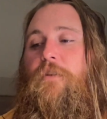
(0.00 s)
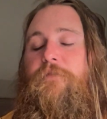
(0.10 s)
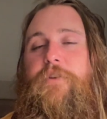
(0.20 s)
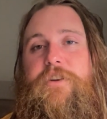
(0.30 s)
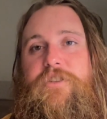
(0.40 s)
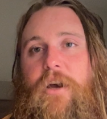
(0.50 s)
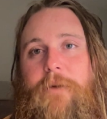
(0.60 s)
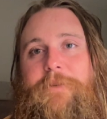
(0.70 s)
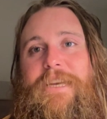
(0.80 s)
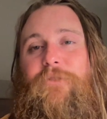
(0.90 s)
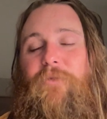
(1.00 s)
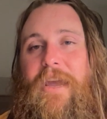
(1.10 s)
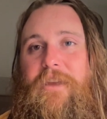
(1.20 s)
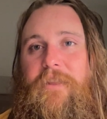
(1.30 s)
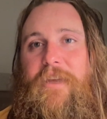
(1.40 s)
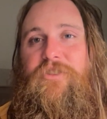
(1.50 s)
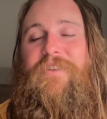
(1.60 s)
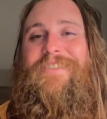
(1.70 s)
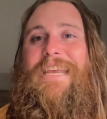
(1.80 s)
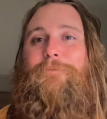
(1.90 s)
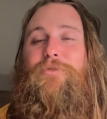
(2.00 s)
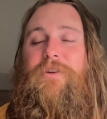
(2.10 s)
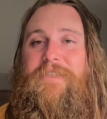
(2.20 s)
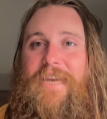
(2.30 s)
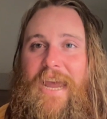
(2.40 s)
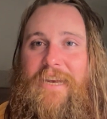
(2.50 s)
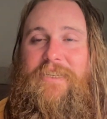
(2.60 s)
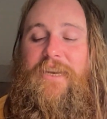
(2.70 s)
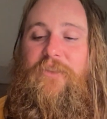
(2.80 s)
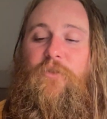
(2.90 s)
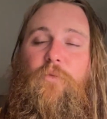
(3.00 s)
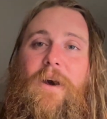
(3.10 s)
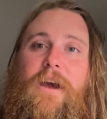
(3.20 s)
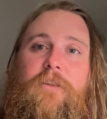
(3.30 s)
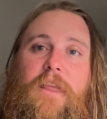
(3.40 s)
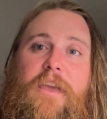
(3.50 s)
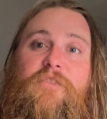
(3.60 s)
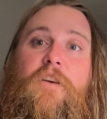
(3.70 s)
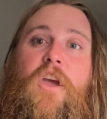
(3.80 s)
for adopting regulations and protecting the wildlife